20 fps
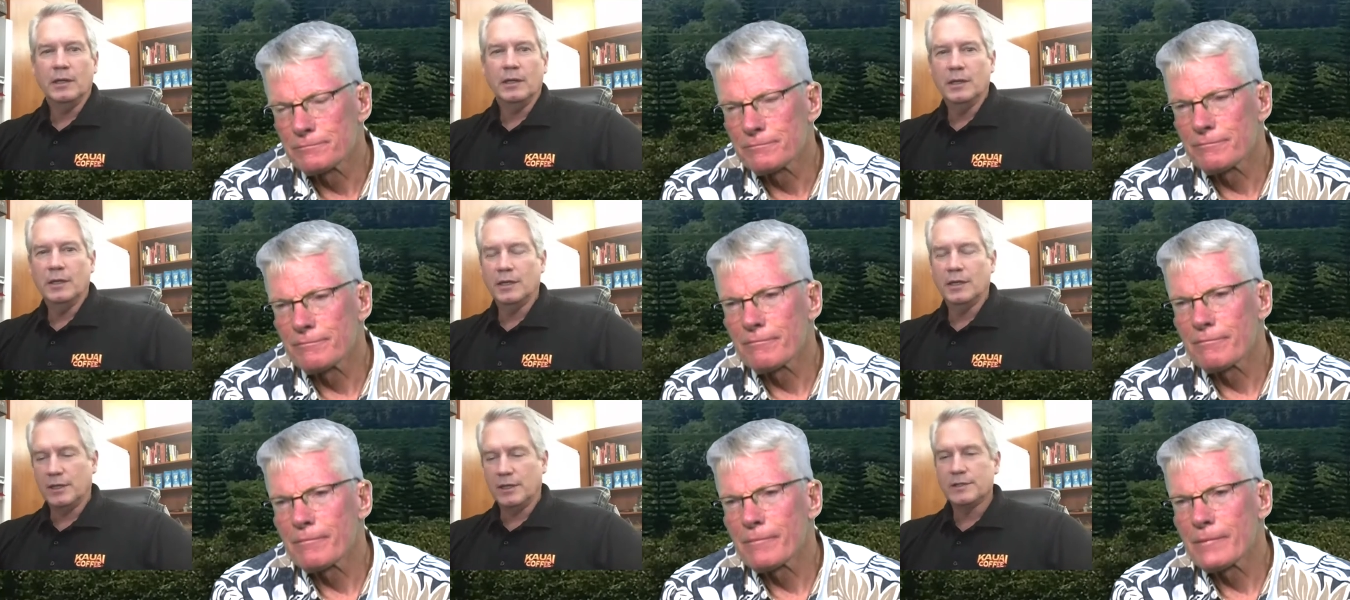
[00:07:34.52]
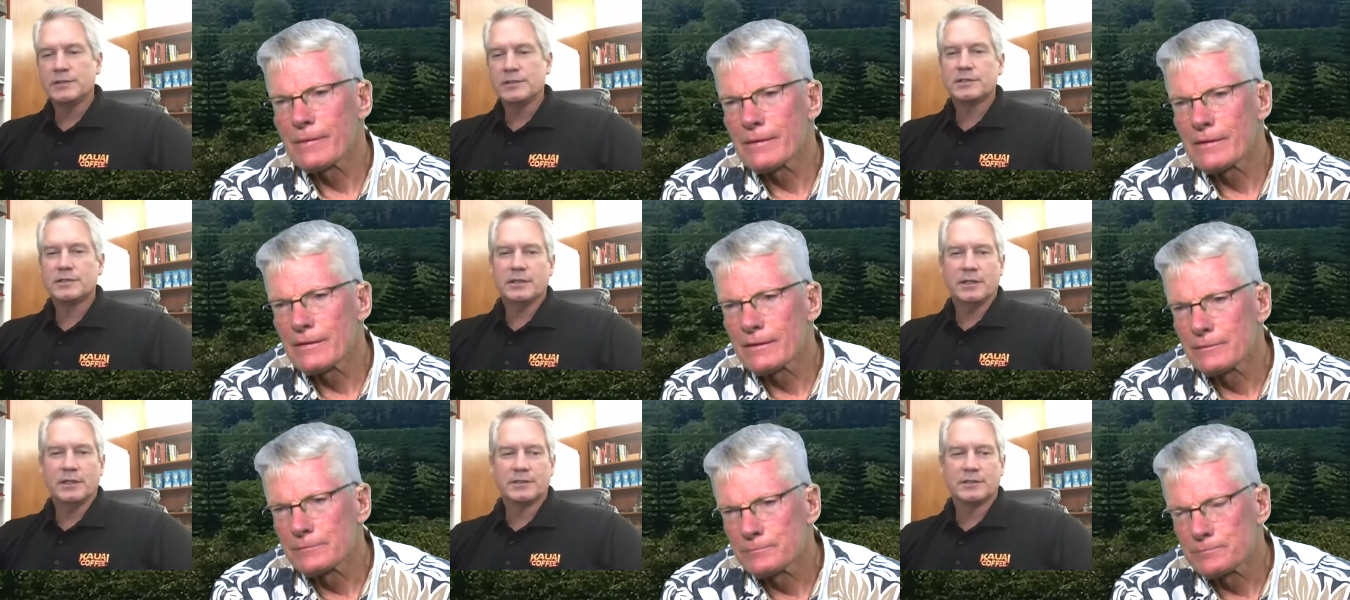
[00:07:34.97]
Speaker 1: It
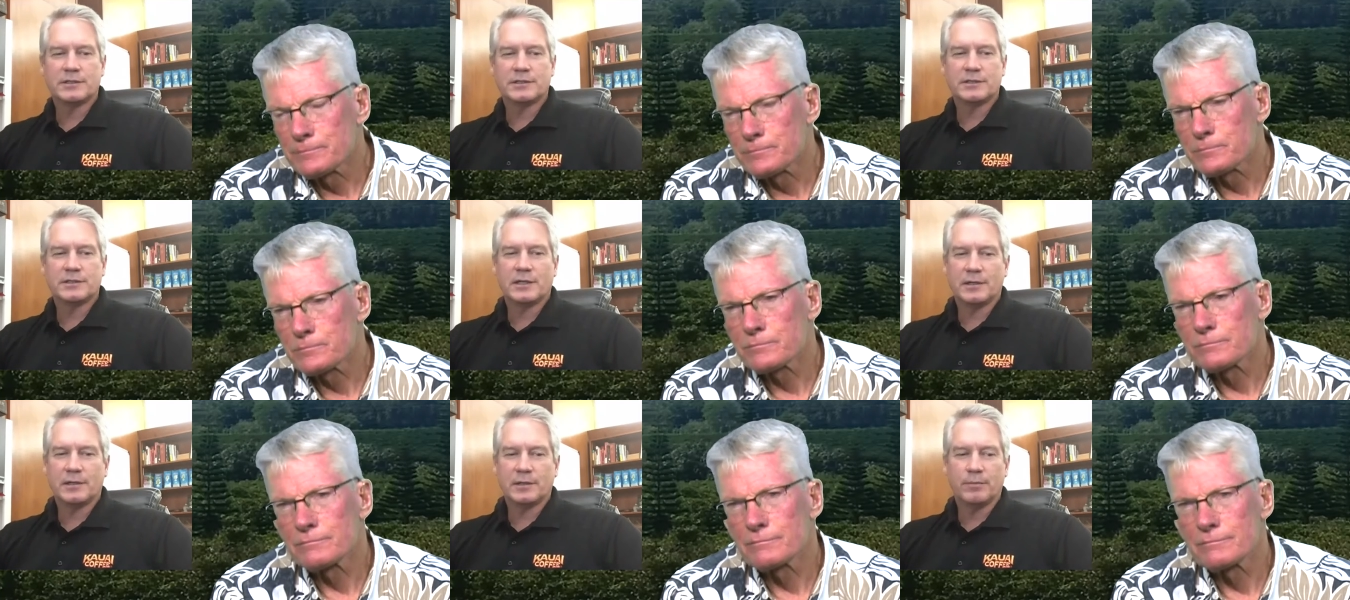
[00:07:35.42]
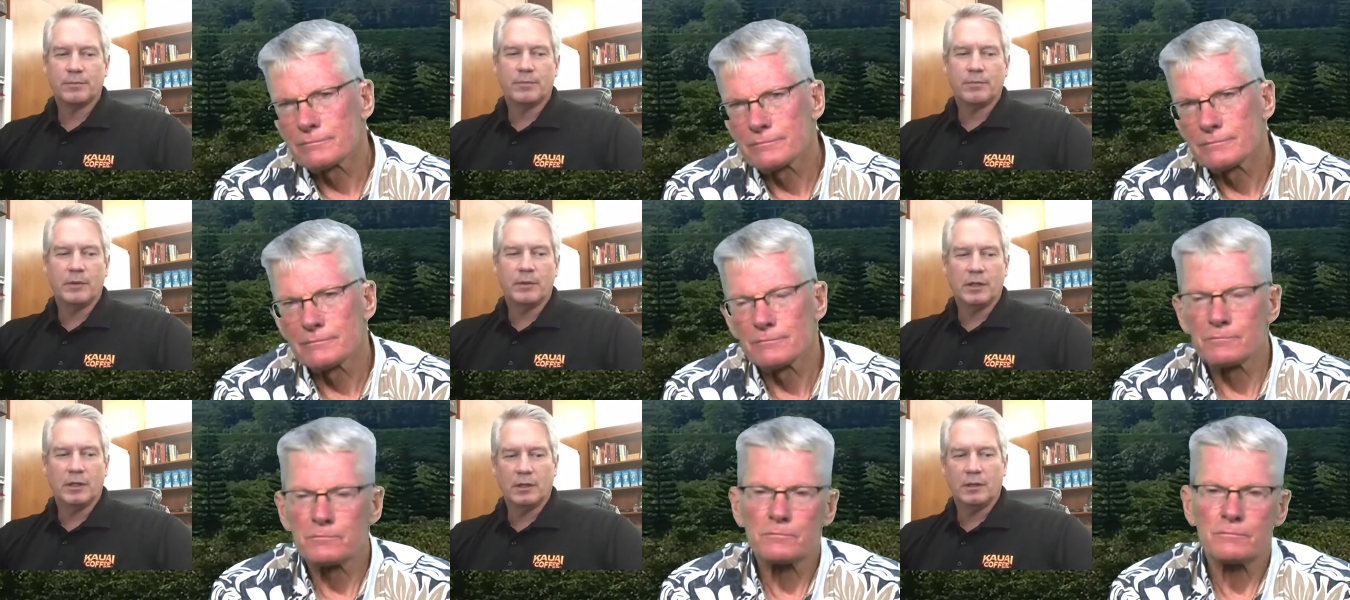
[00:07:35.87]
is. It's.
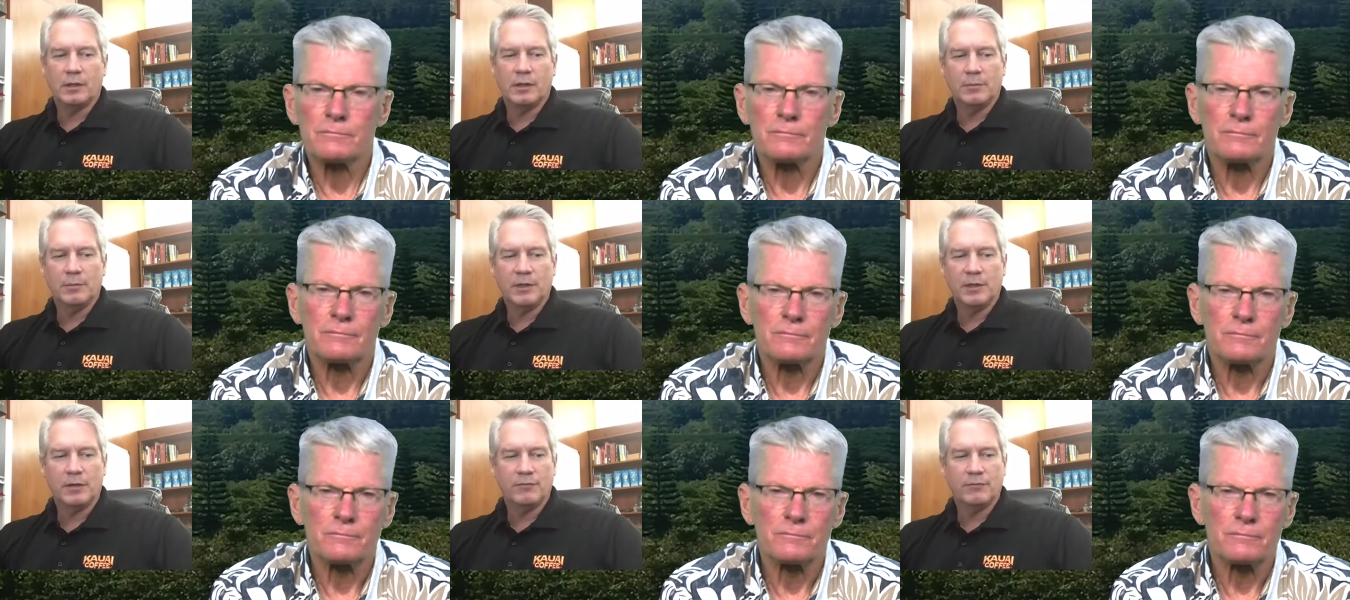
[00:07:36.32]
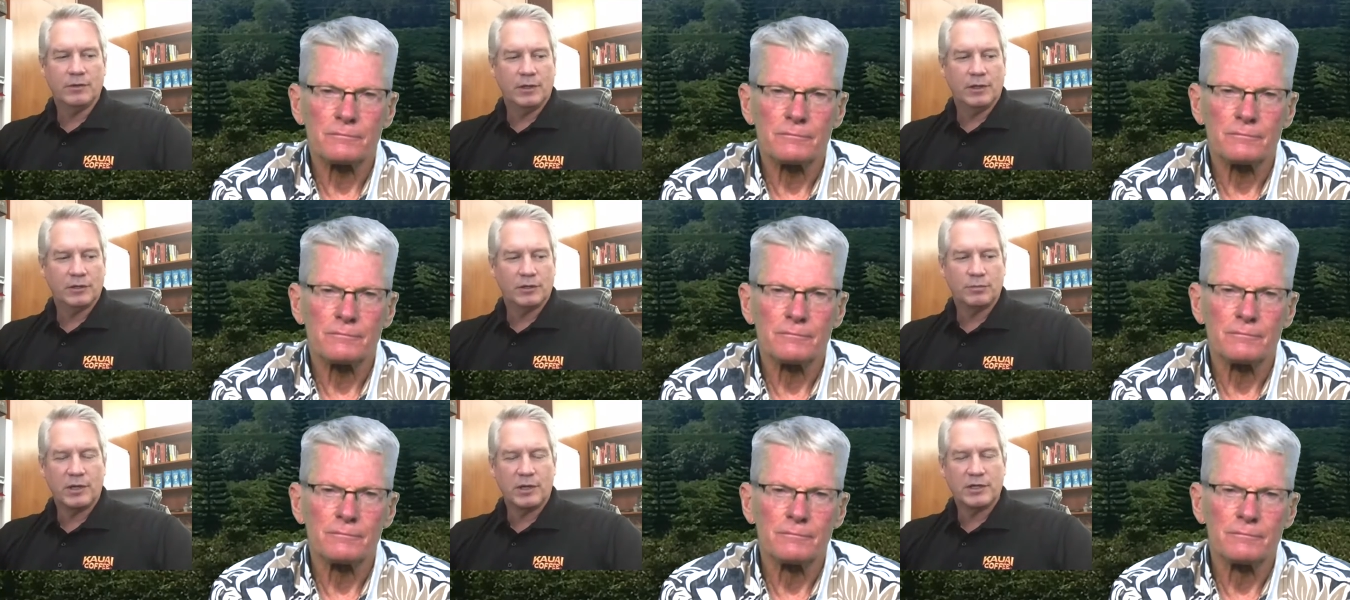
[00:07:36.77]
Uh, let me give you an
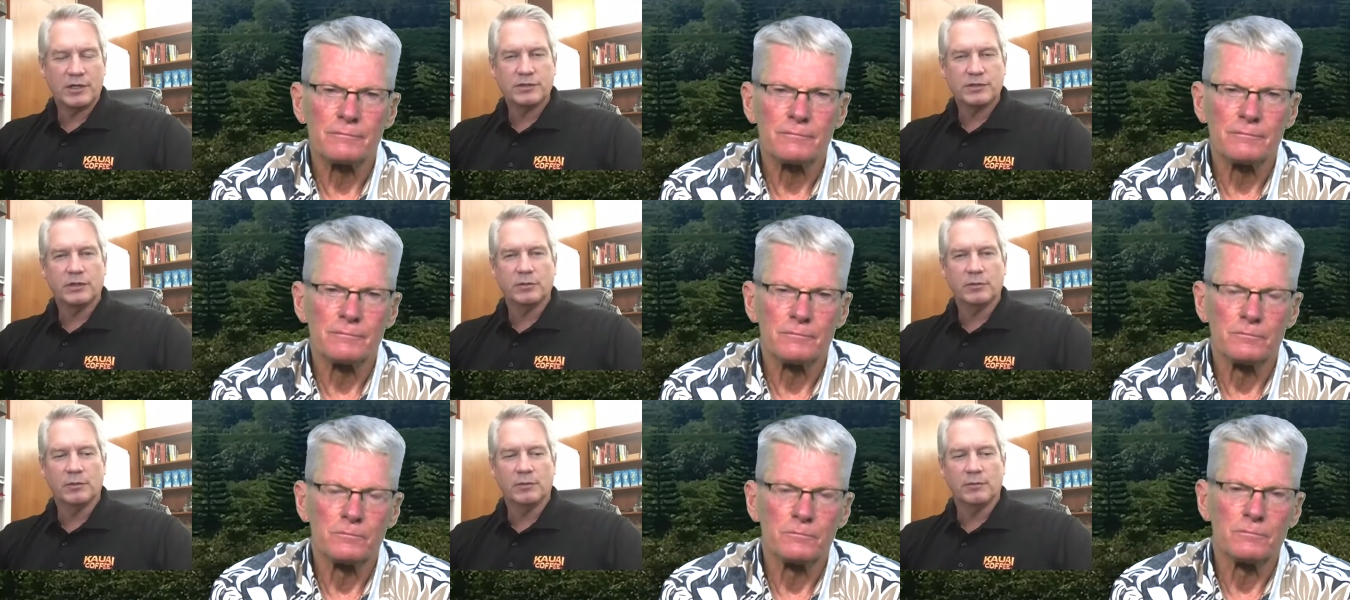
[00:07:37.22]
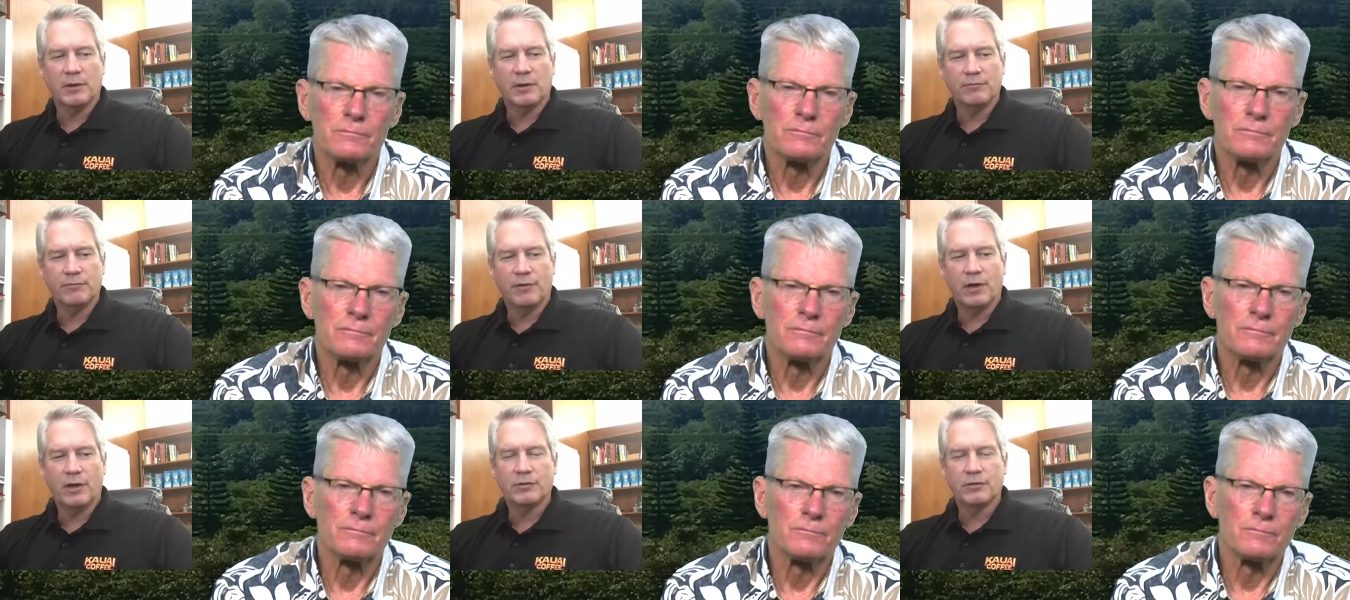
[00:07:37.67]
expression that my
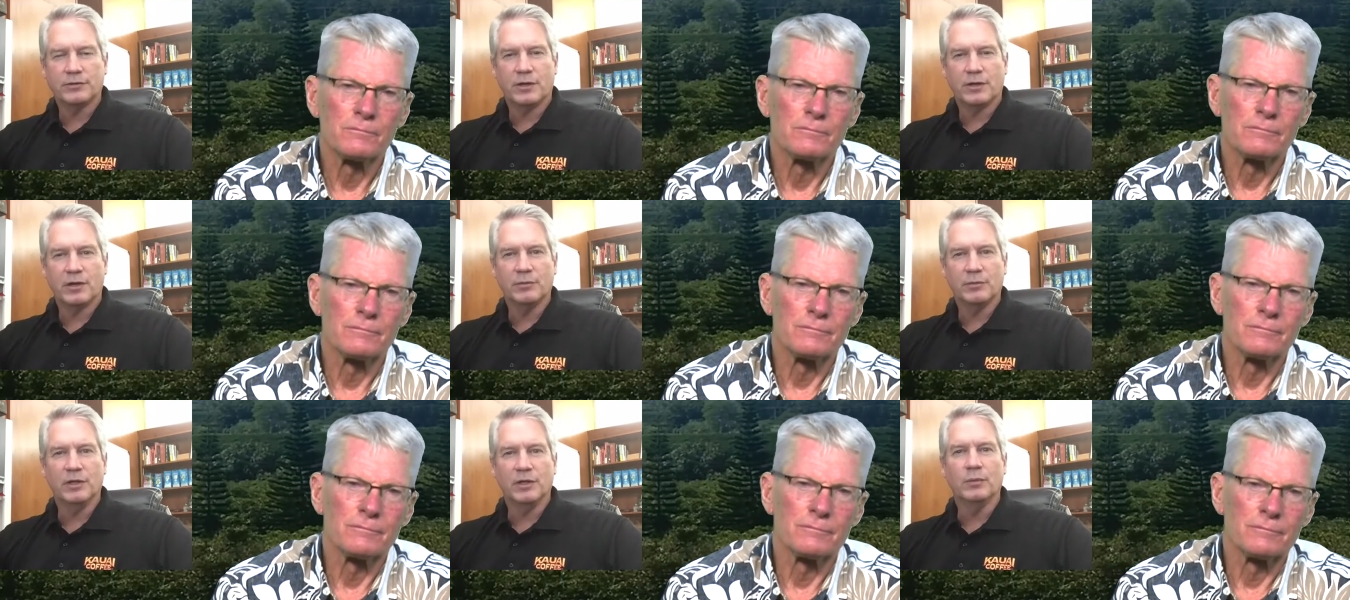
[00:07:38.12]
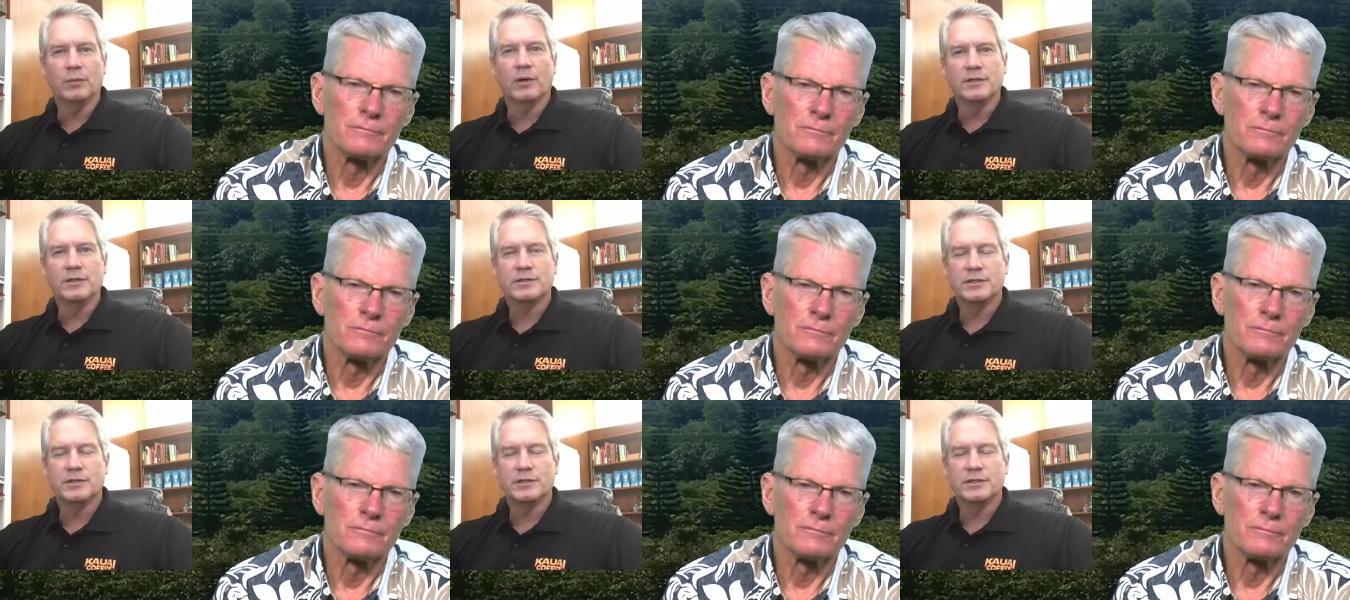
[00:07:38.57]
father taught me once. He